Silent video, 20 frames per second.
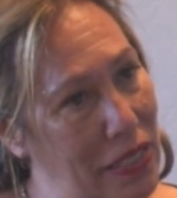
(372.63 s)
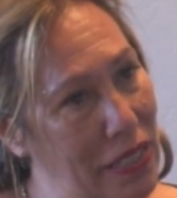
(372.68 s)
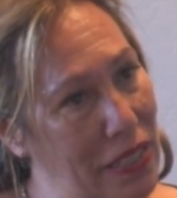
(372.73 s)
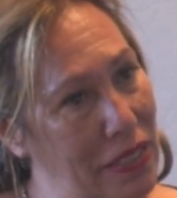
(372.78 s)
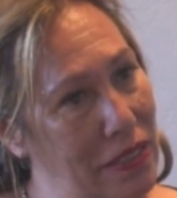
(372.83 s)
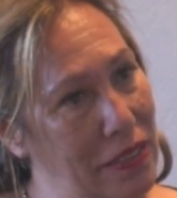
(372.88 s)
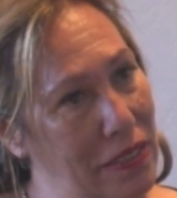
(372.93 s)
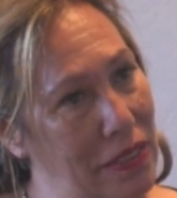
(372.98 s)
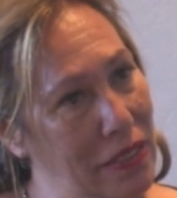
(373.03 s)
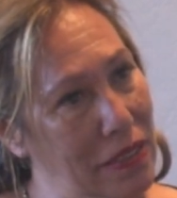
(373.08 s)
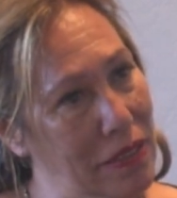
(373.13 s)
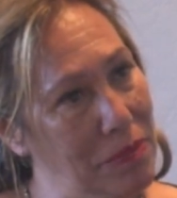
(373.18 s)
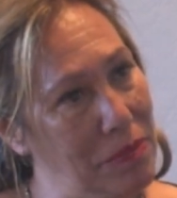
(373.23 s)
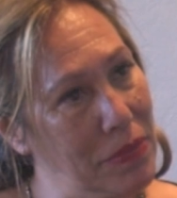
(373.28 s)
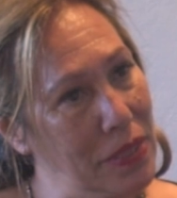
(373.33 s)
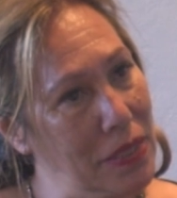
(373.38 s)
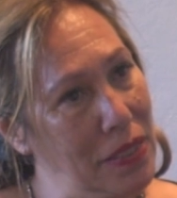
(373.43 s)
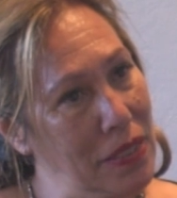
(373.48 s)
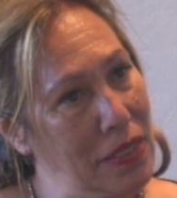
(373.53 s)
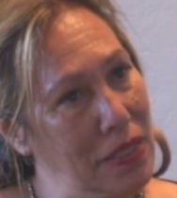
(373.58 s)
And
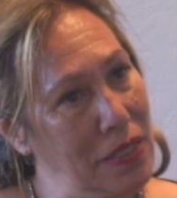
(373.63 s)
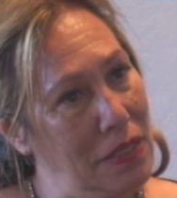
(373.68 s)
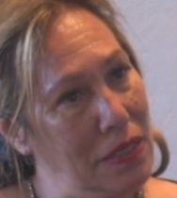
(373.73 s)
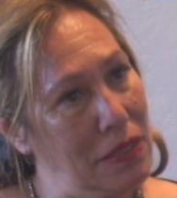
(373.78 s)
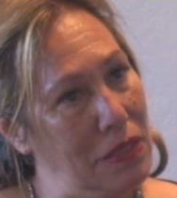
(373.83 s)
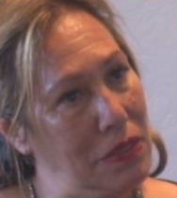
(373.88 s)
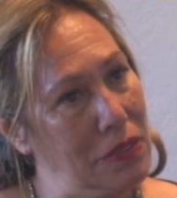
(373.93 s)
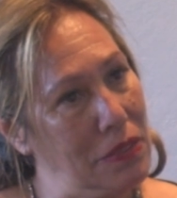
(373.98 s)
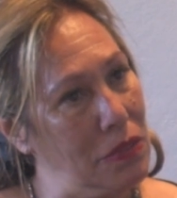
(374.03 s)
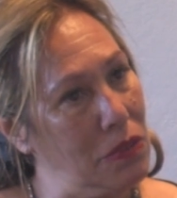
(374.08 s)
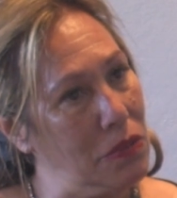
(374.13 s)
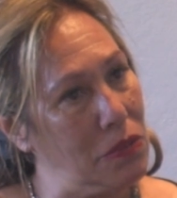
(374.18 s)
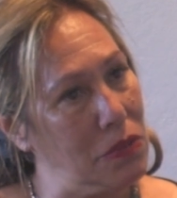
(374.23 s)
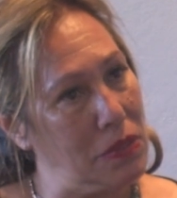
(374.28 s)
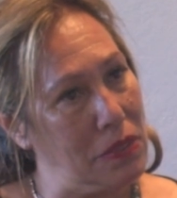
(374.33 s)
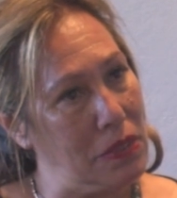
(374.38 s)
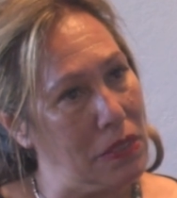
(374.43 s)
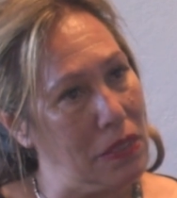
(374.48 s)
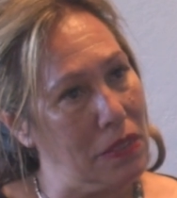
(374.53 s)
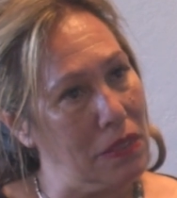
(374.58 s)
it's
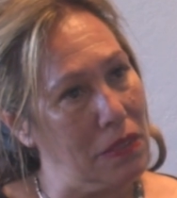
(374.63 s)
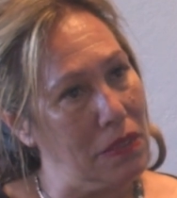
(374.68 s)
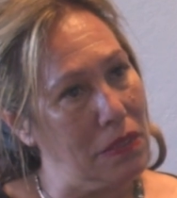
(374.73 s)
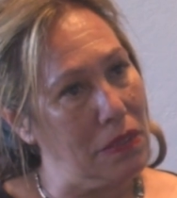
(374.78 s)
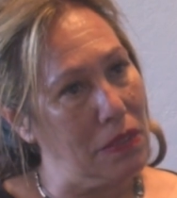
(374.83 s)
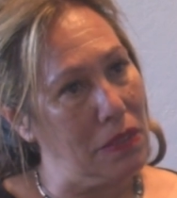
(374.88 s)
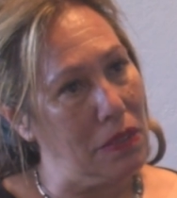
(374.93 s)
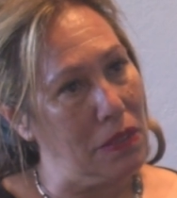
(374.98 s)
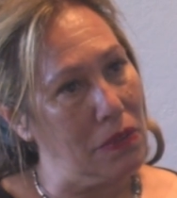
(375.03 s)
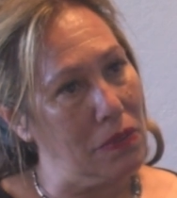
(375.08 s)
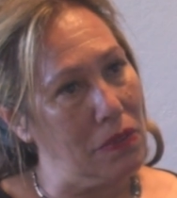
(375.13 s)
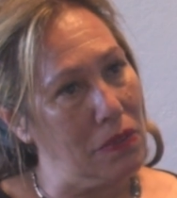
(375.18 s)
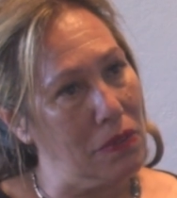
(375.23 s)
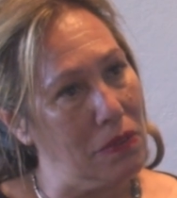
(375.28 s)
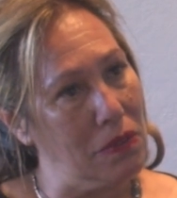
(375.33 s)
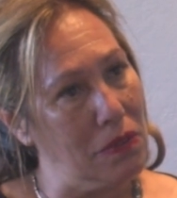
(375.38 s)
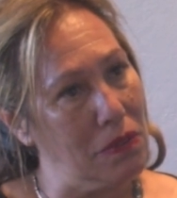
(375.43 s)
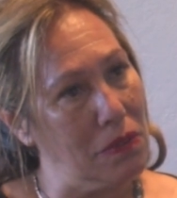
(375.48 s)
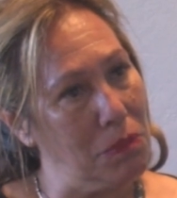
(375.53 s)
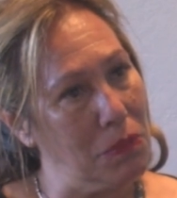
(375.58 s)
interesting, you know,
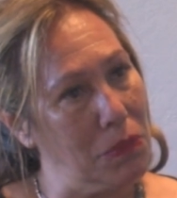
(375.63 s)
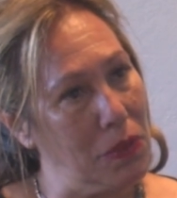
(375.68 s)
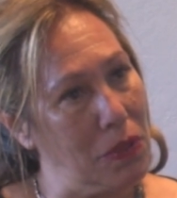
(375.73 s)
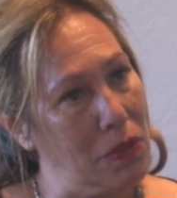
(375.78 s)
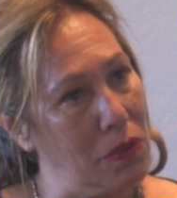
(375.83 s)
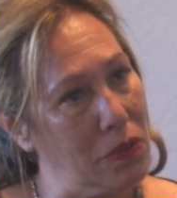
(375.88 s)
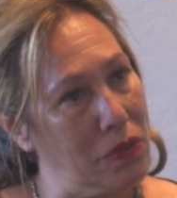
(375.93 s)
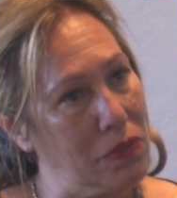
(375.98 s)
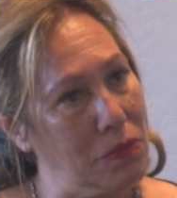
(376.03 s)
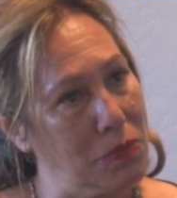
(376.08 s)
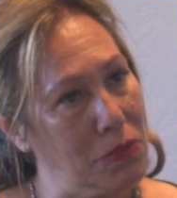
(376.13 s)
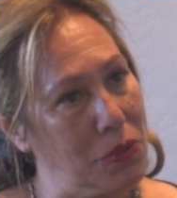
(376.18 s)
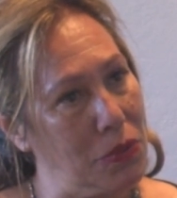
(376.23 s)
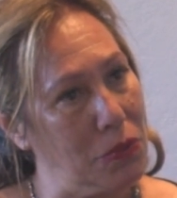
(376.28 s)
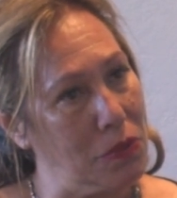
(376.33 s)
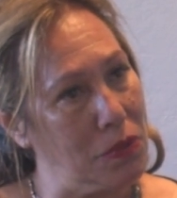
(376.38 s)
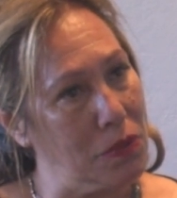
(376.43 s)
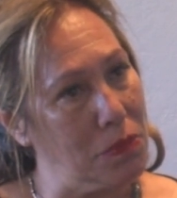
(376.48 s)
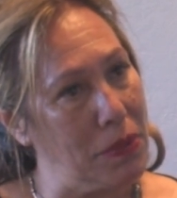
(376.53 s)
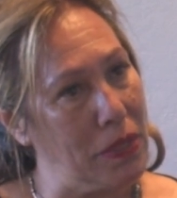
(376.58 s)
a lot of them
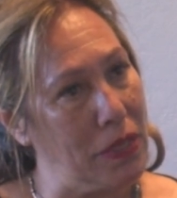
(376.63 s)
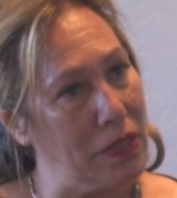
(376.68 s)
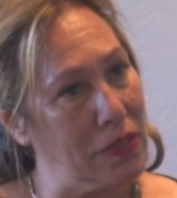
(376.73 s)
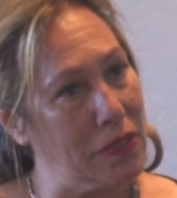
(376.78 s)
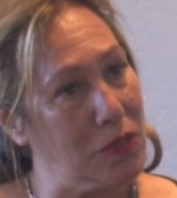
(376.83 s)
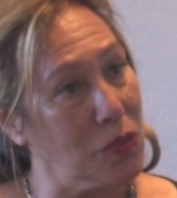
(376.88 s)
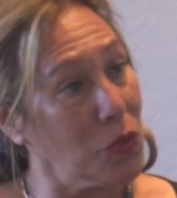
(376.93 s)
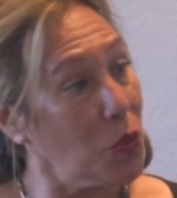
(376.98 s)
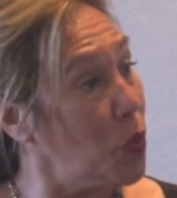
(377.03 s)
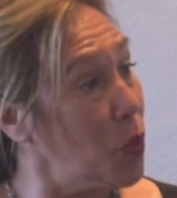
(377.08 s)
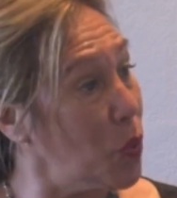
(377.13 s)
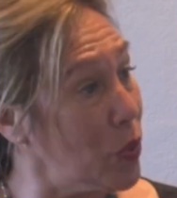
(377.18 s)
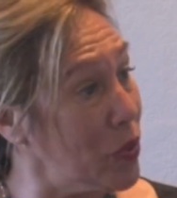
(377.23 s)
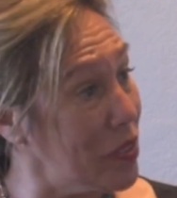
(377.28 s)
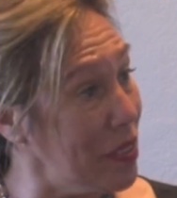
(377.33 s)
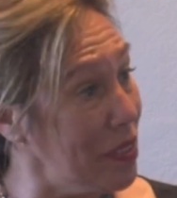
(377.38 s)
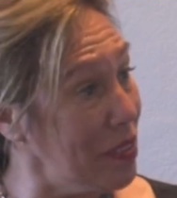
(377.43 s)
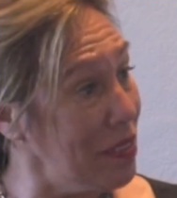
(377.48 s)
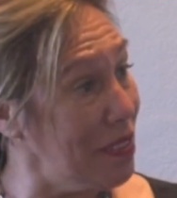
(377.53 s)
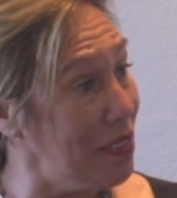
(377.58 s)
talked about there's
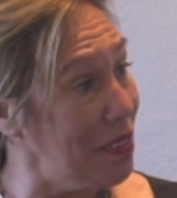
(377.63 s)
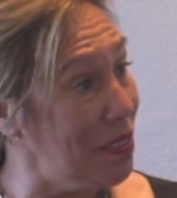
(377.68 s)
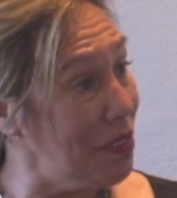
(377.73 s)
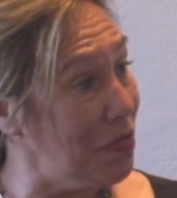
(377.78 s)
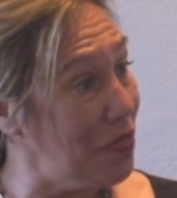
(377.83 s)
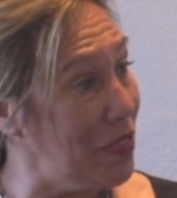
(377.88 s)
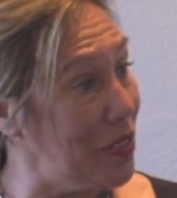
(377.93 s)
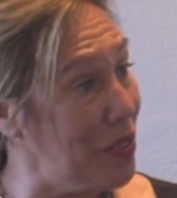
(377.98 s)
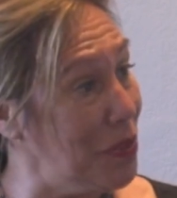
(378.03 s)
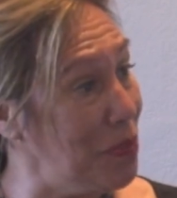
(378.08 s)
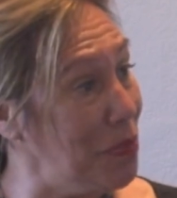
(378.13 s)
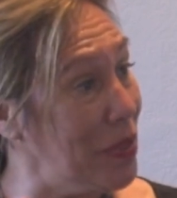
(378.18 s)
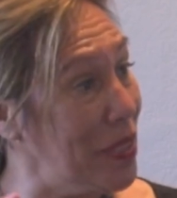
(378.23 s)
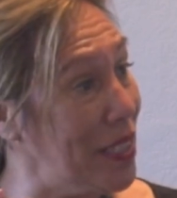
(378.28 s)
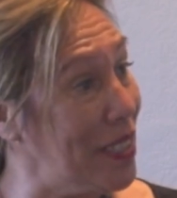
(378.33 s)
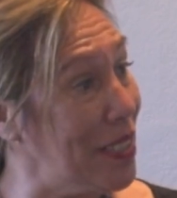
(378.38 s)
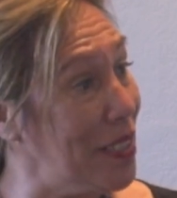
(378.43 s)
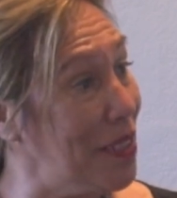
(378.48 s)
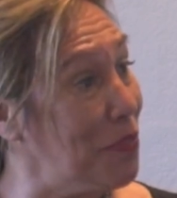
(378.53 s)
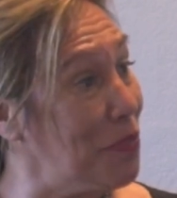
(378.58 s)
horses in the film
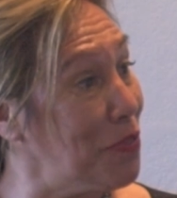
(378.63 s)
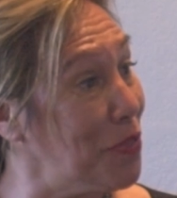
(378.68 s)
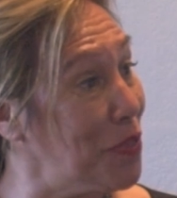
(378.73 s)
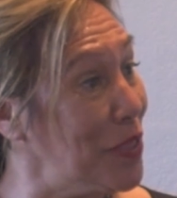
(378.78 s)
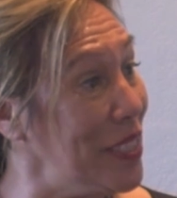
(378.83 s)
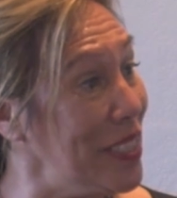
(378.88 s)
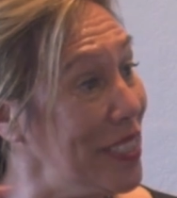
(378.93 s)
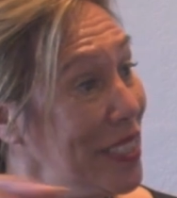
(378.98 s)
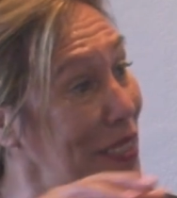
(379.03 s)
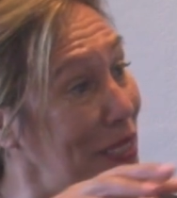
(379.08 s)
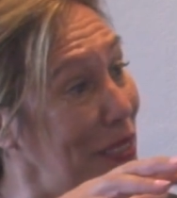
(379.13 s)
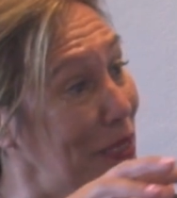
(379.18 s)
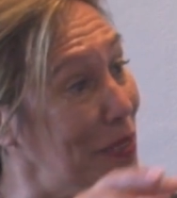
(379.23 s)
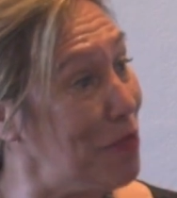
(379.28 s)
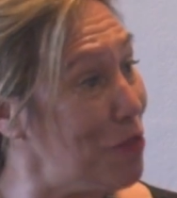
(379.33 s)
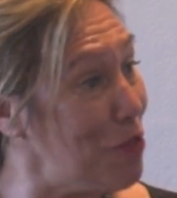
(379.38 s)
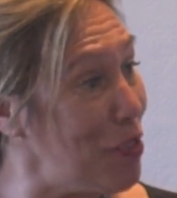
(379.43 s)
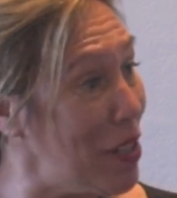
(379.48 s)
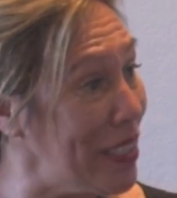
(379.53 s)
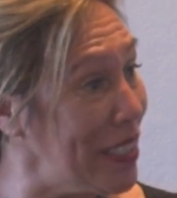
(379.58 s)
that are free
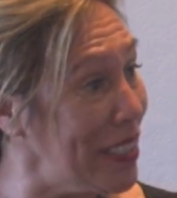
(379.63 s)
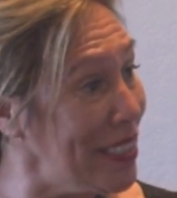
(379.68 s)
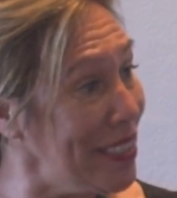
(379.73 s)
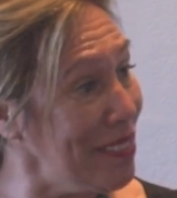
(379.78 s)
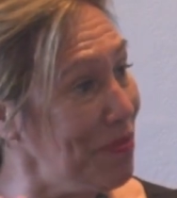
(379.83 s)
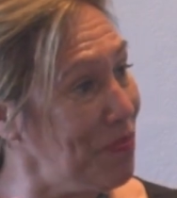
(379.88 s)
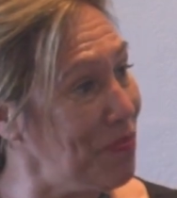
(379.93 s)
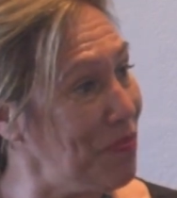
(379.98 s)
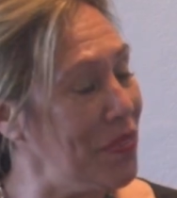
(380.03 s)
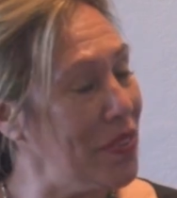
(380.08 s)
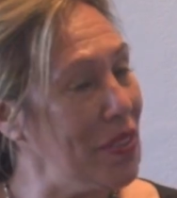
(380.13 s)
and running.